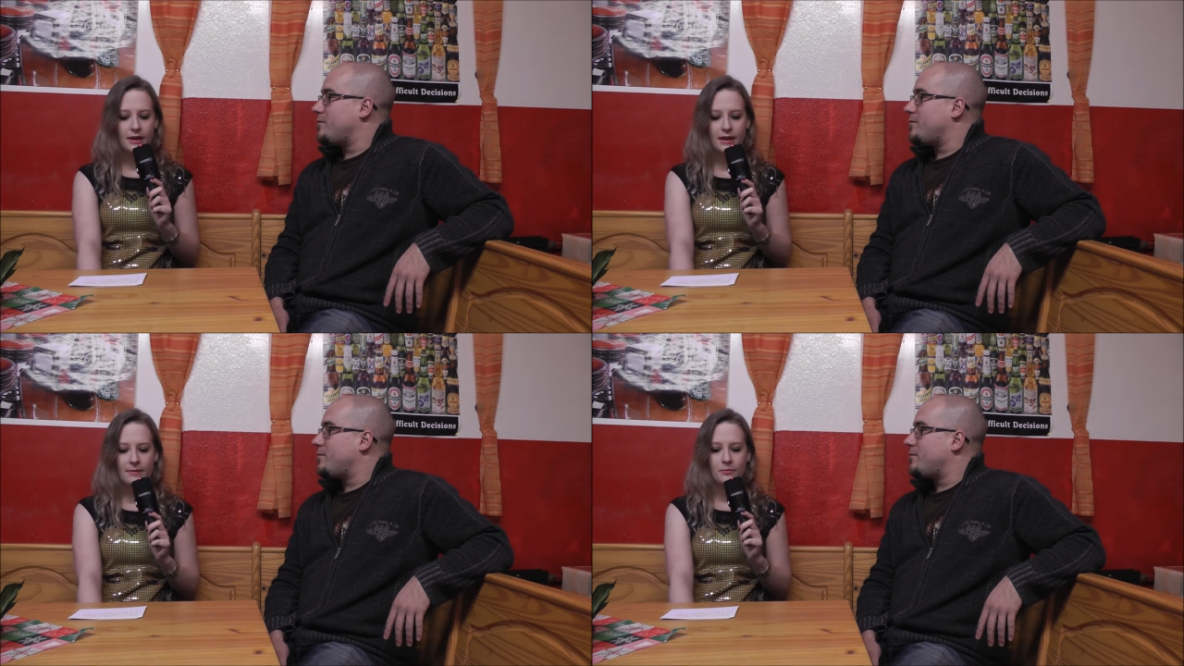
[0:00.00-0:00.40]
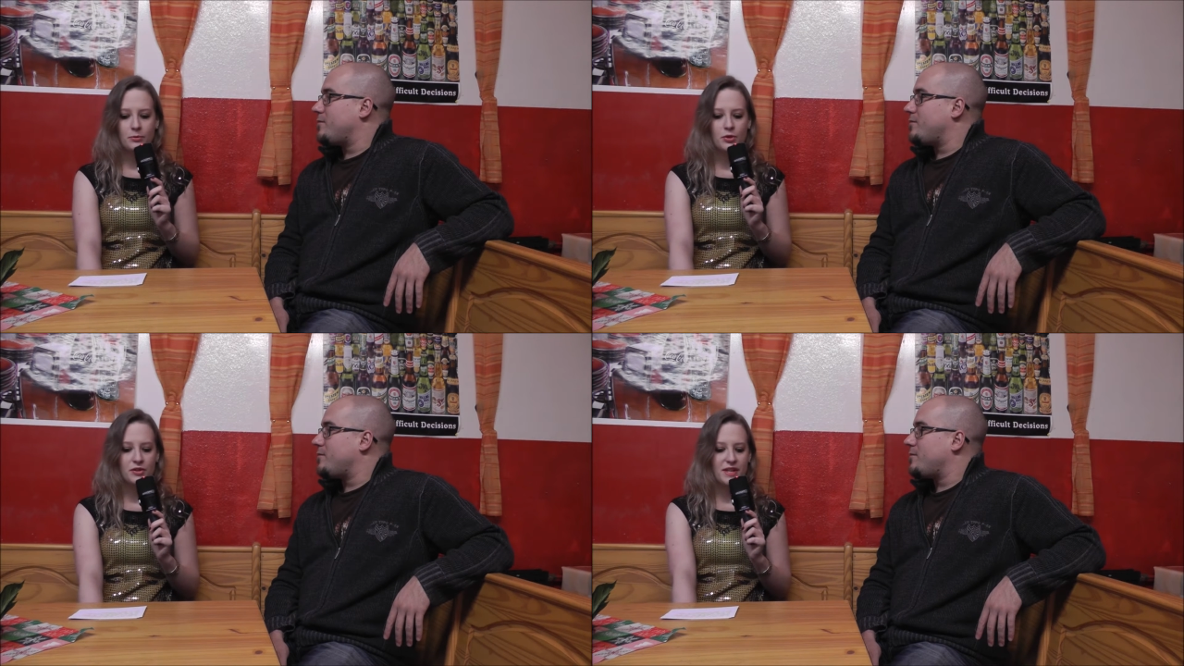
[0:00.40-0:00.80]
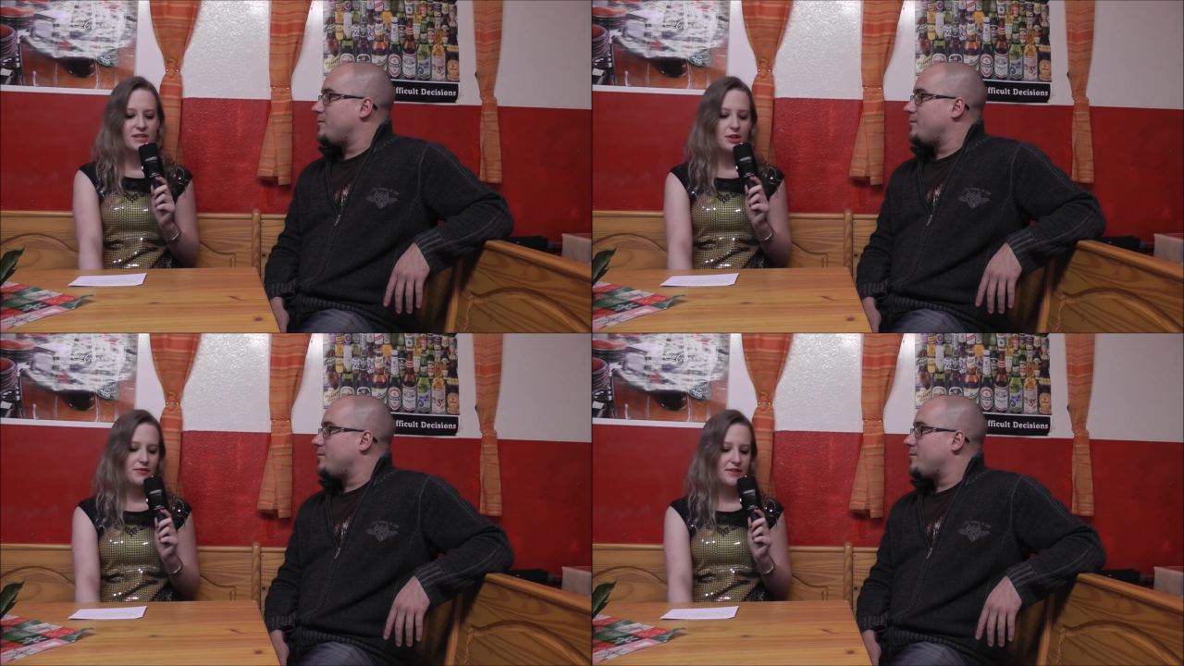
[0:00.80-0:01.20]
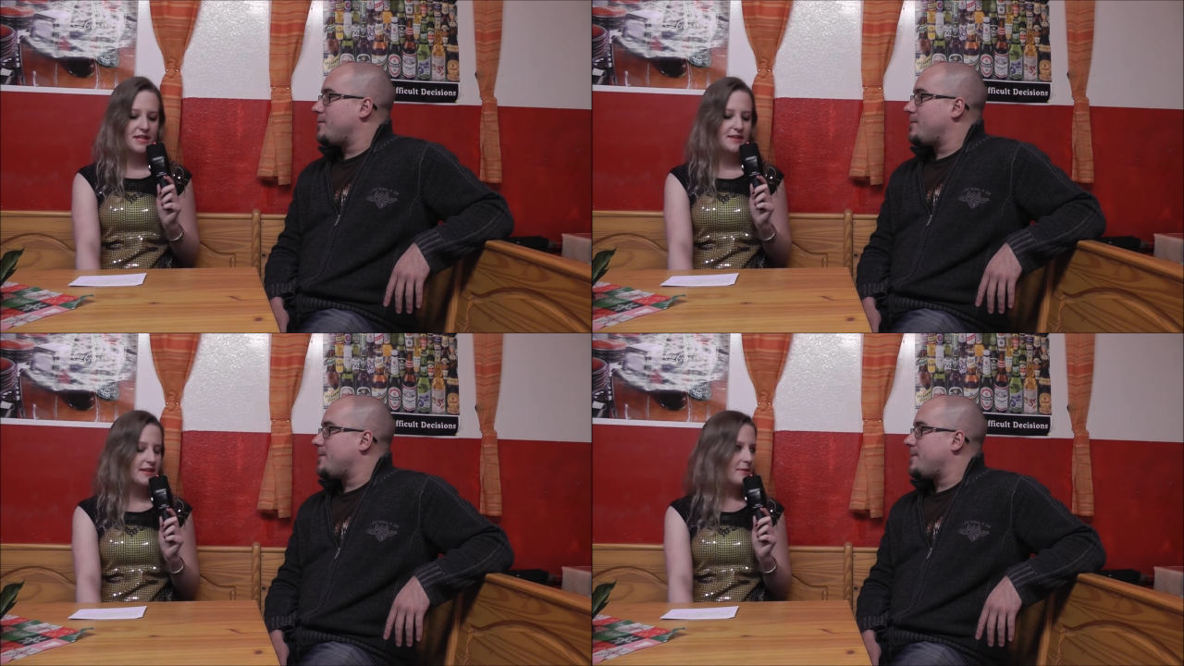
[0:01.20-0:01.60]
Speaker 1: Um, your stage
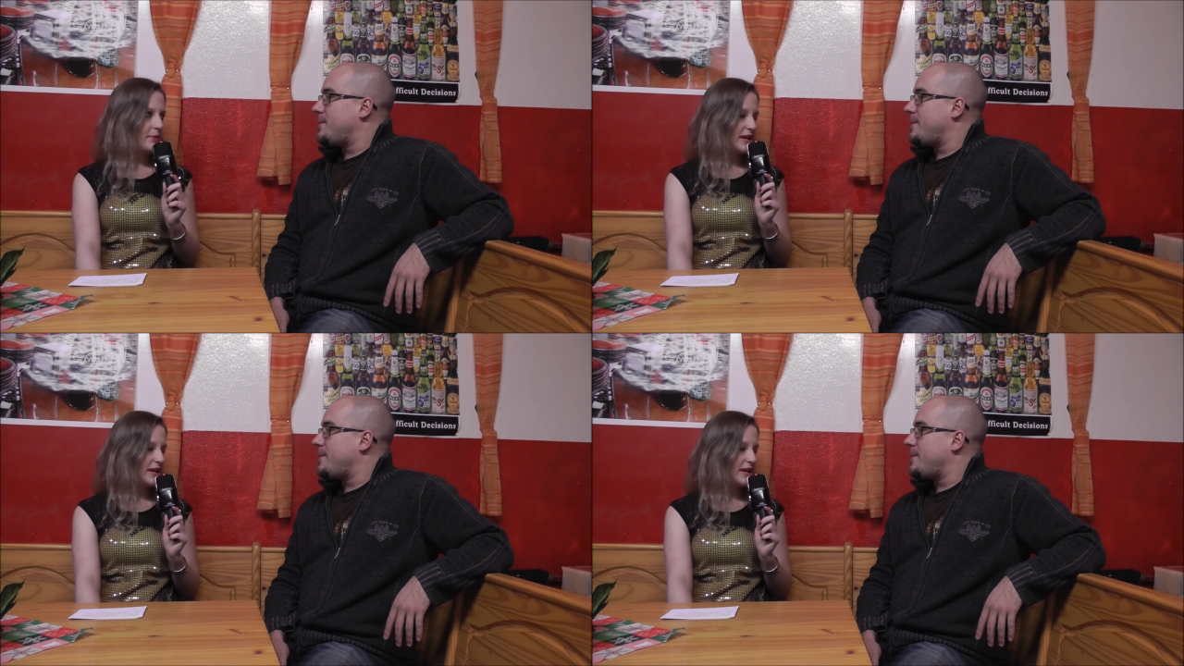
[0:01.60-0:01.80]
outfits are designed by